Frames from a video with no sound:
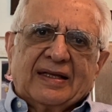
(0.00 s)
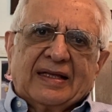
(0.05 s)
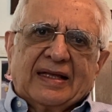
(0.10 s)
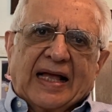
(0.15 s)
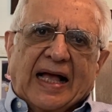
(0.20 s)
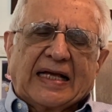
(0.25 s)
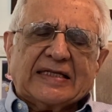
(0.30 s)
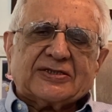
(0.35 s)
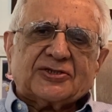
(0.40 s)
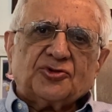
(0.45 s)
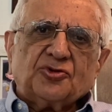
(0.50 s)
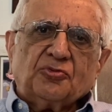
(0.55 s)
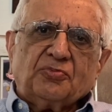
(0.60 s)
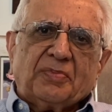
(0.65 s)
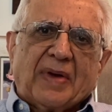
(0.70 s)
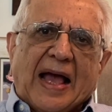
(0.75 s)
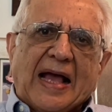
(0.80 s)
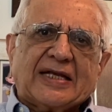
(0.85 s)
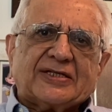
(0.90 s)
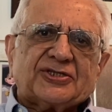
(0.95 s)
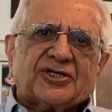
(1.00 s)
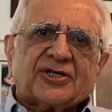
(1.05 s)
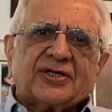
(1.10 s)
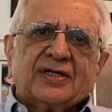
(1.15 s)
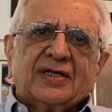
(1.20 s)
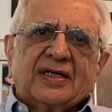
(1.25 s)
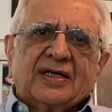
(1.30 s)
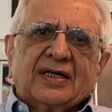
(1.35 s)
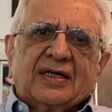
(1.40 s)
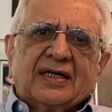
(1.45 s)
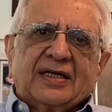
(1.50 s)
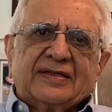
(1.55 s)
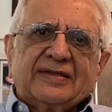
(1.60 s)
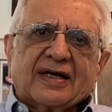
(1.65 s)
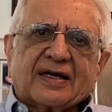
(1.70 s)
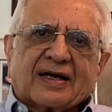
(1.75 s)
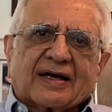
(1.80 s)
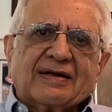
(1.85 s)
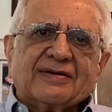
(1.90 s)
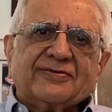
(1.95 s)
has to match the
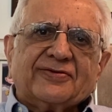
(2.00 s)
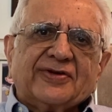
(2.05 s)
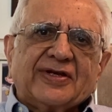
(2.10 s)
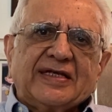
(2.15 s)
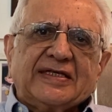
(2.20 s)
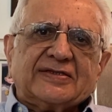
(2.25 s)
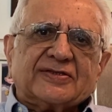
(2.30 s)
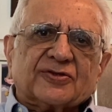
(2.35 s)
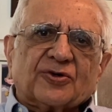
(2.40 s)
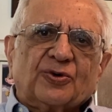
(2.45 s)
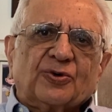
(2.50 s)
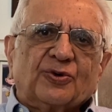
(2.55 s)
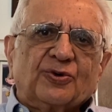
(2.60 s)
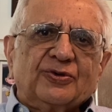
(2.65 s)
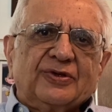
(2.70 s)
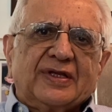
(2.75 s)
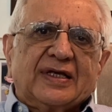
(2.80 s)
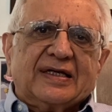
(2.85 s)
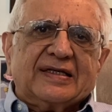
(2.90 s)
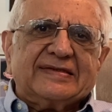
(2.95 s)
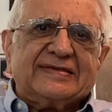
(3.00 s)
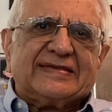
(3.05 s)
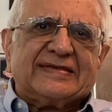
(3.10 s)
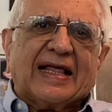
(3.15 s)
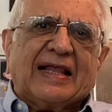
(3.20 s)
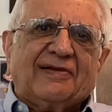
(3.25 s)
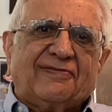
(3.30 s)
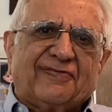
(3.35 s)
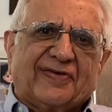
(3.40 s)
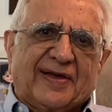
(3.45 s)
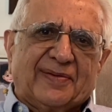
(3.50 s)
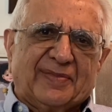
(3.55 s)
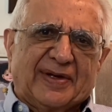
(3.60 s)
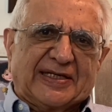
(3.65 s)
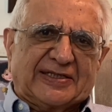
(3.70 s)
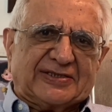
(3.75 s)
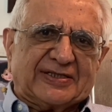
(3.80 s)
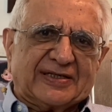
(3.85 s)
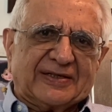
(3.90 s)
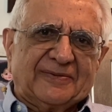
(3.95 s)
country's own
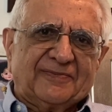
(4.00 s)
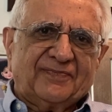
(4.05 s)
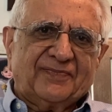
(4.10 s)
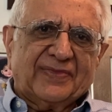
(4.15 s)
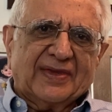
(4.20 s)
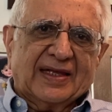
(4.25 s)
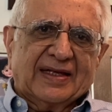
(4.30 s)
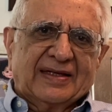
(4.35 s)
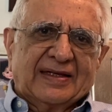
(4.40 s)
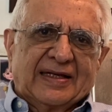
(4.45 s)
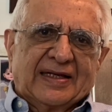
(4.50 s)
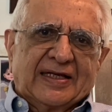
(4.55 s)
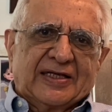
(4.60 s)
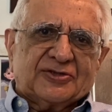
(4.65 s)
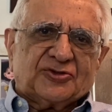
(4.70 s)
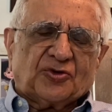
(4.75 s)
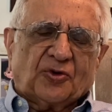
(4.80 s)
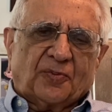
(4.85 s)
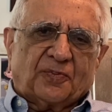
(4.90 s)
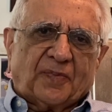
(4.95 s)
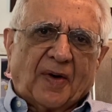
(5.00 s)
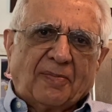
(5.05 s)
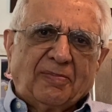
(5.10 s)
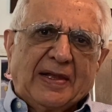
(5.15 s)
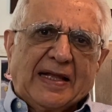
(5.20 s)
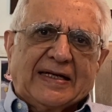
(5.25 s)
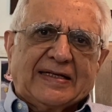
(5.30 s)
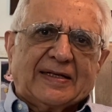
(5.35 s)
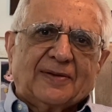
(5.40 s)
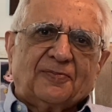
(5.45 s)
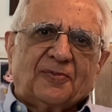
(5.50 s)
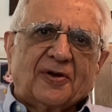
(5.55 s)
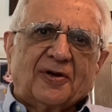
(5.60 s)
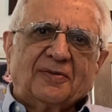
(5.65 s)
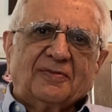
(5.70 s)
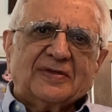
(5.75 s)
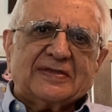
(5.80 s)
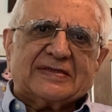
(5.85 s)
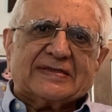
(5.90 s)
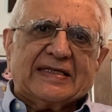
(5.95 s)
self-image. So public
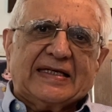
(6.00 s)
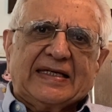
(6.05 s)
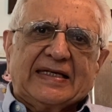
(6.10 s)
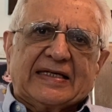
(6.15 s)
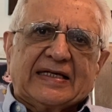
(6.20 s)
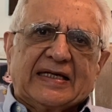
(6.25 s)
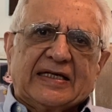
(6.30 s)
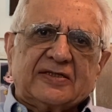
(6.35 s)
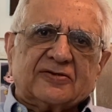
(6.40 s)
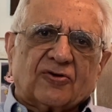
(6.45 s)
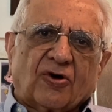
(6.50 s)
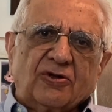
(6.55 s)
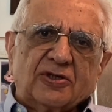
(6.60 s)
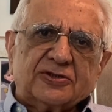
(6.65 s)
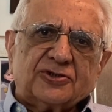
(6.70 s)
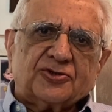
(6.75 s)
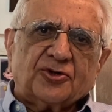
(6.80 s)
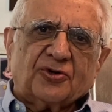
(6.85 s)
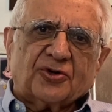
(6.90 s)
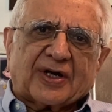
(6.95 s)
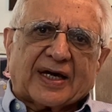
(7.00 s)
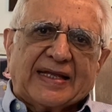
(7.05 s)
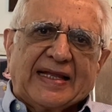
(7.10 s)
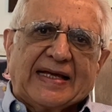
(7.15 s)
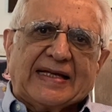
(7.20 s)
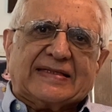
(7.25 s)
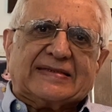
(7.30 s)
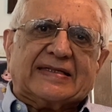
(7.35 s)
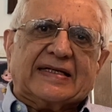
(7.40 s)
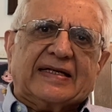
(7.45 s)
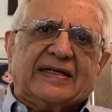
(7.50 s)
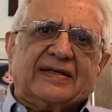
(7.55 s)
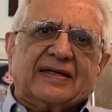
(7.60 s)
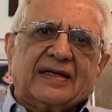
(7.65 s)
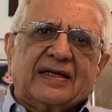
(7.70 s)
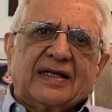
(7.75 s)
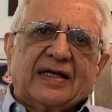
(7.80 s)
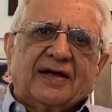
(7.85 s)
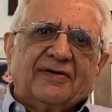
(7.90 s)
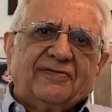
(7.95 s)
diplomacy is also connected
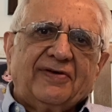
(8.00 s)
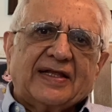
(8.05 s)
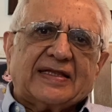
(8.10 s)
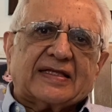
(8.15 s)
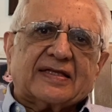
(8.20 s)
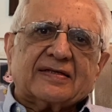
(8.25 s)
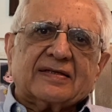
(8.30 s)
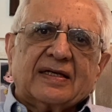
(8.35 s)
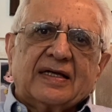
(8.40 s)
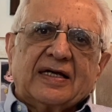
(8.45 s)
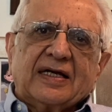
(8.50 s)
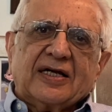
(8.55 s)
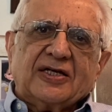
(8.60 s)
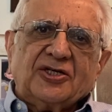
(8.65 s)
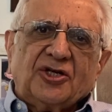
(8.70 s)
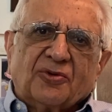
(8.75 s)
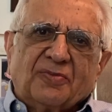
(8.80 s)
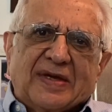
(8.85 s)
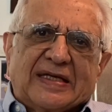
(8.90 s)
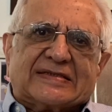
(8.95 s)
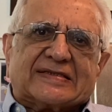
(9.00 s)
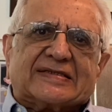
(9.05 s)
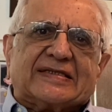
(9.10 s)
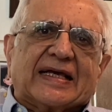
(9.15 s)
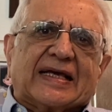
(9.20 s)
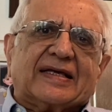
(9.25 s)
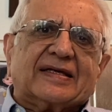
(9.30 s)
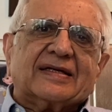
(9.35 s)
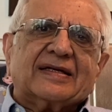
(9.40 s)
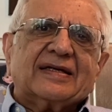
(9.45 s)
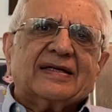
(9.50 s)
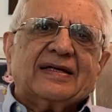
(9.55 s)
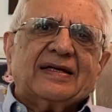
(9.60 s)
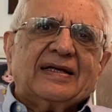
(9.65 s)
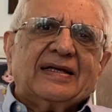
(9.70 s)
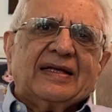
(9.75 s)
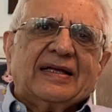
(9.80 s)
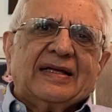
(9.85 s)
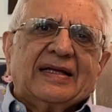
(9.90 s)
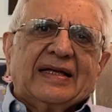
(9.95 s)
with domestic
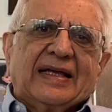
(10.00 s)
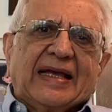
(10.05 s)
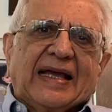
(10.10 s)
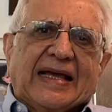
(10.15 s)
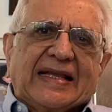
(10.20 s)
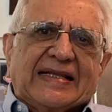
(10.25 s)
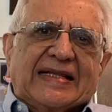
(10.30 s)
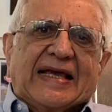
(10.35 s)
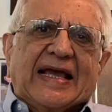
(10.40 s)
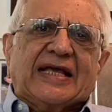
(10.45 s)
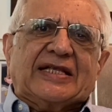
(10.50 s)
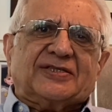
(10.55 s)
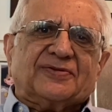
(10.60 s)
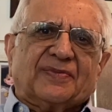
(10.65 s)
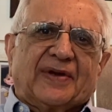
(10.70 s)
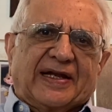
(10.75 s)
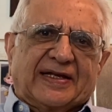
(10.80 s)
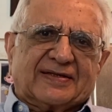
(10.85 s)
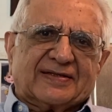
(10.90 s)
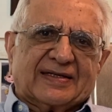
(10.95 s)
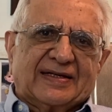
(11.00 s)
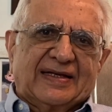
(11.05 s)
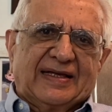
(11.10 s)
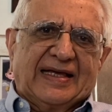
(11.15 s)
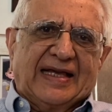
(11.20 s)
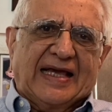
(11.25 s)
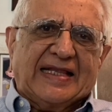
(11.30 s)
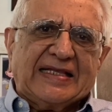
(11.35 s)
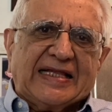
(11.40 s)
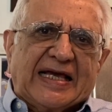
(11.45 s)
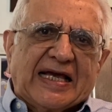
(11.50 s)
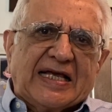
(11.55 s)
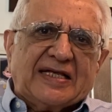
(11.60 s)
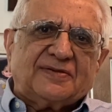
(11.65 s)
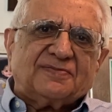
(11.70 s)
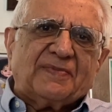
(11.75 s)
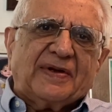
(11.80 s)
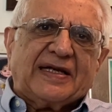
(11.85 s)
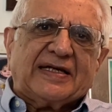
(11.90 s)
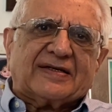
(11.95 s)
engagement
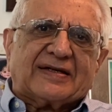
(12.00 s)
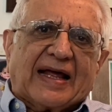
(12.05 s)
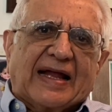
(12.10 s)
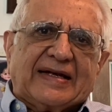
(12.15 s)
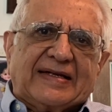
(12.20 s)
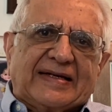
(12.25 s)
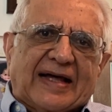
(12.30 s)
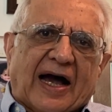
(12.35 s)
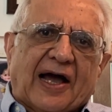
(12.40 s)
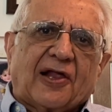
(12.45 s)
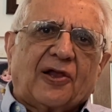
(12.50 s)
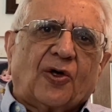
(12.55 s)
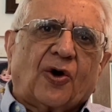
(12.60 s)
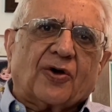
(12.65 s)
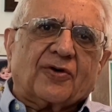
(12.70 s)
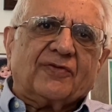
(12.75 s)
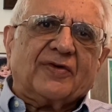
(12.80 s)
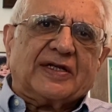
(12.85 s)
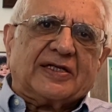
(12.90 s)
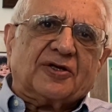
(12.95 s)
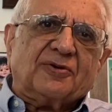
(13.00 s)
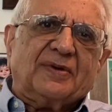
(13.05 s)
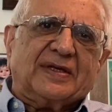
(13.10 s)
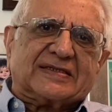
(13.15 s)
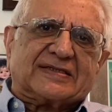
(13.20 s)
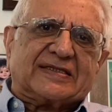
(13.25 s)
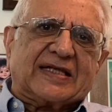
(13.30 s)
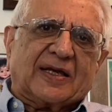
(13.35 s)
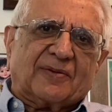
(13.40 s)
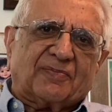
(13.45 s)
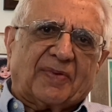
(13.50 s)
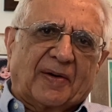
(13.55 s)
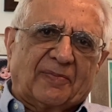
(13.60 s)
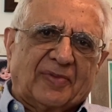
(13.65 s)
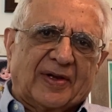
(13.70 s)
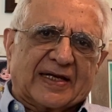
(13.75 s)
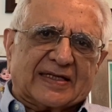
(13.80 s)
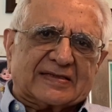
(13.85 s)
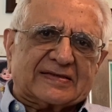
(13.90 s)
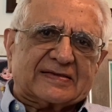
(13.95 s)
and dialogue with domestic
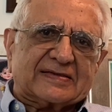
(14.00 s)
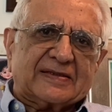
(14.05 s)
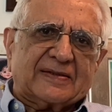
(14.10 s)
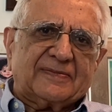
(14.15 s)
publics.